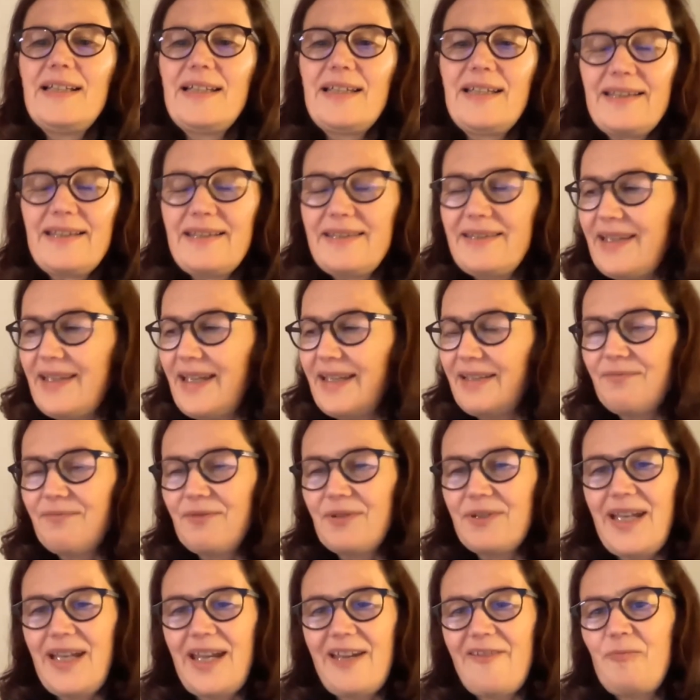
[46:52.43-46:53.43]
that
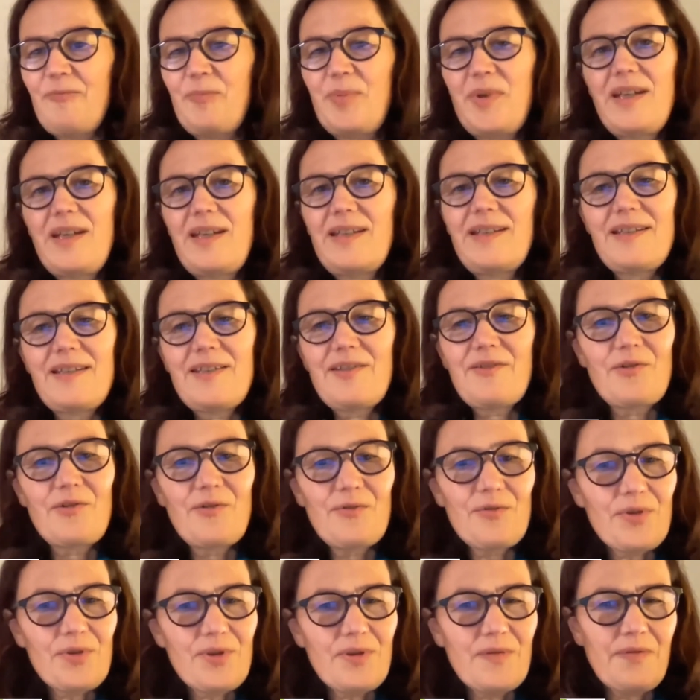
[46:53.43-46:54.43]
would have been a
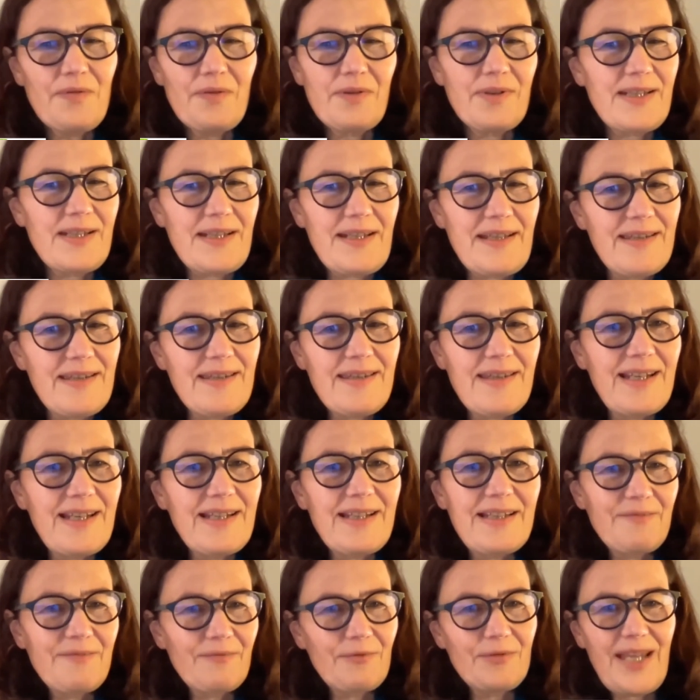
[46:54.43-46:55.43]
solution for this,
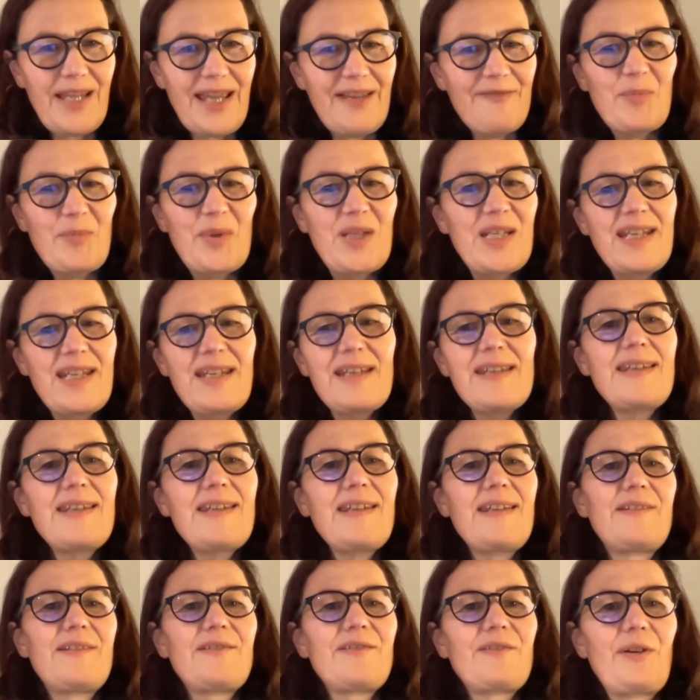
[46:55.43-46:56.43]
and it would have been easy,
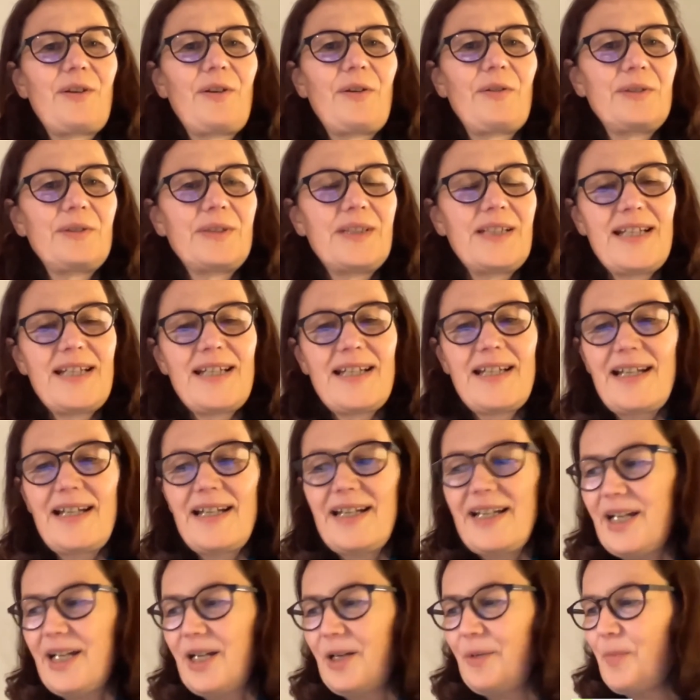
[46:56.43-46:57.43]
you know.
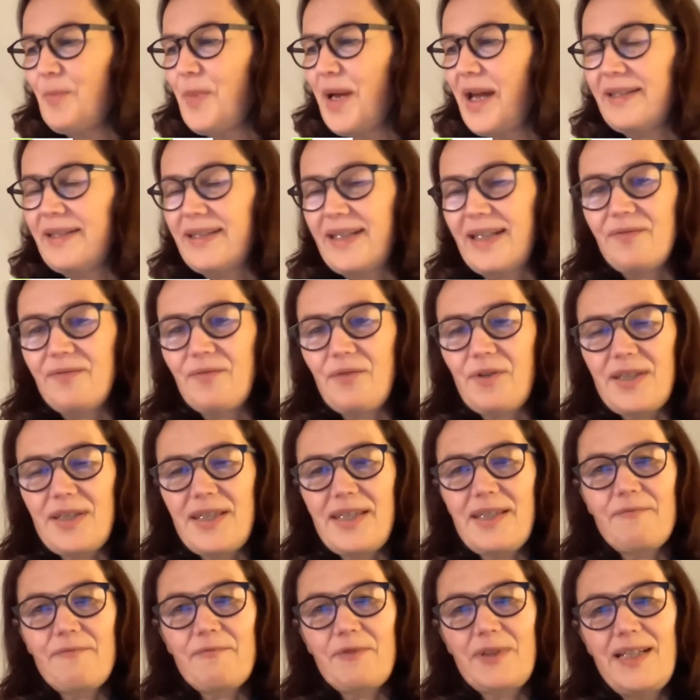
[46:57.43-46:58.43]
And that
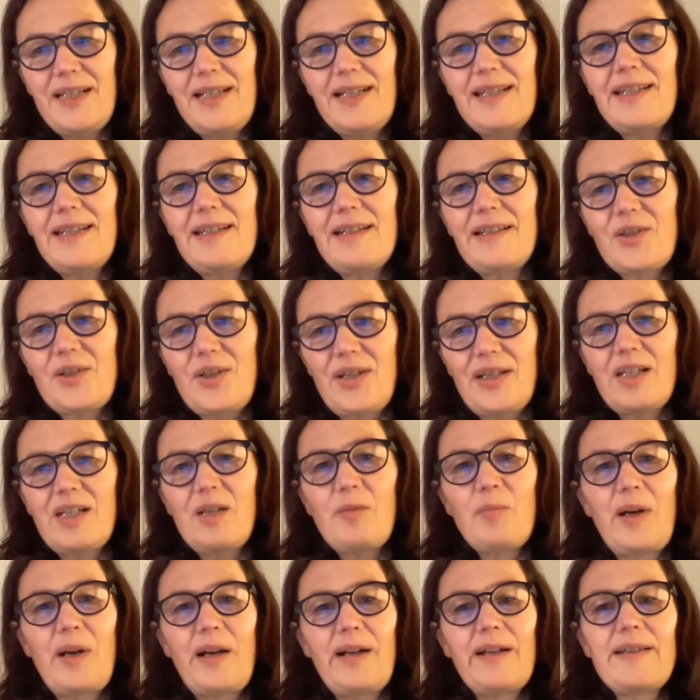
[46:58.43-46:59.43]
was really a
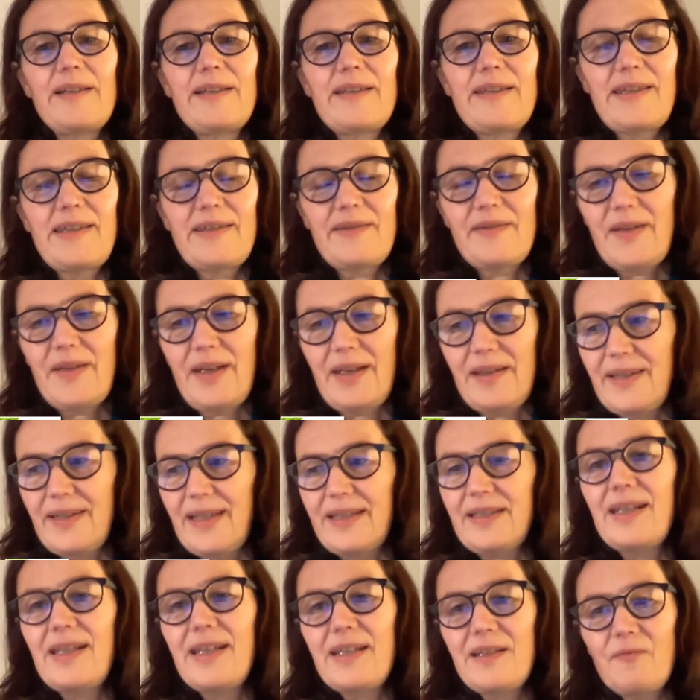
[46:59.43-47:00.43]
gender bias
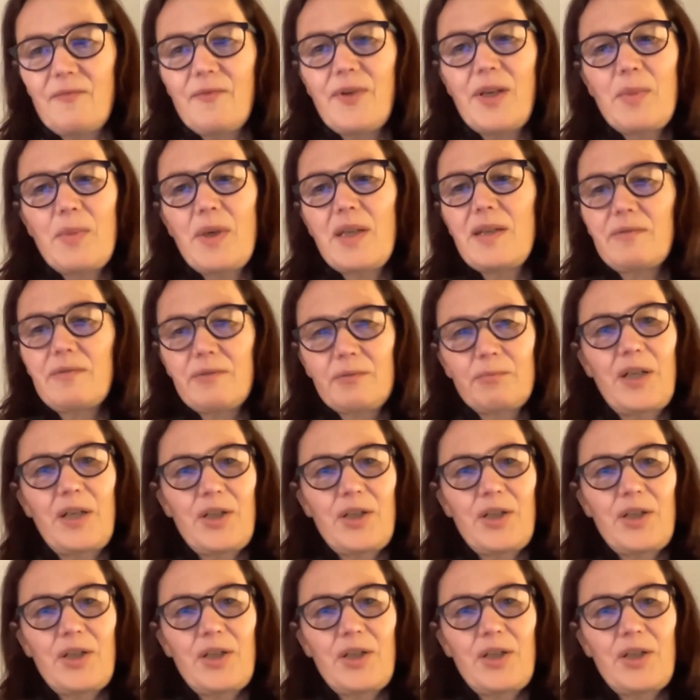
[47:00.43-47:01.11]
that hit women